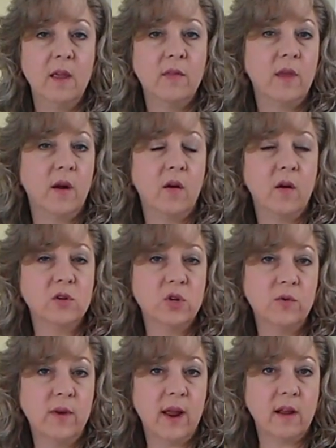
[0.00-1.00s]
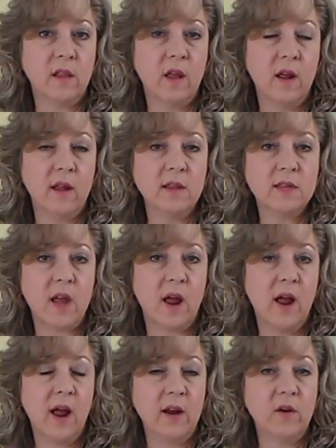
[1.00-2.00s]
There are 2 necklines, a
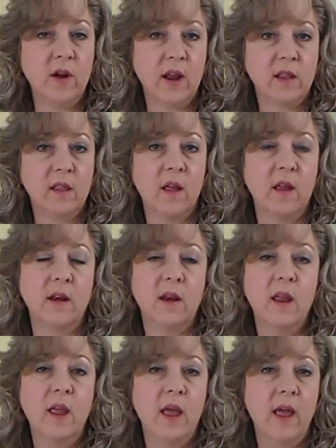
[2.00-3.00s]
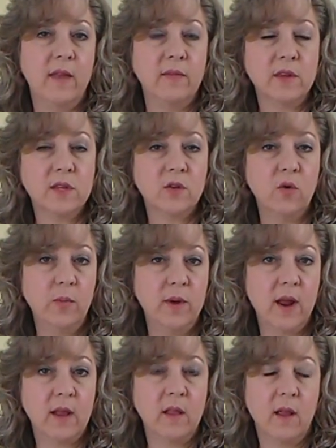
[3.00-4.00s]
higher neckline, and the scoop
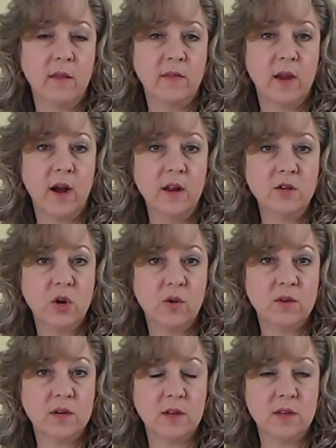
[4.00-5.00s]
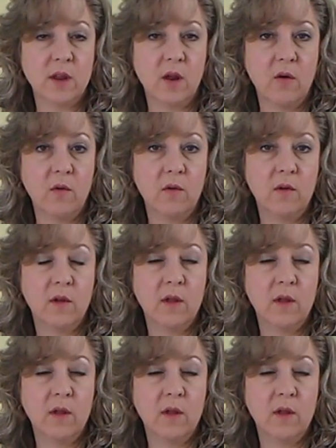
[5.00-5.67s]
neckline that I chose to sew.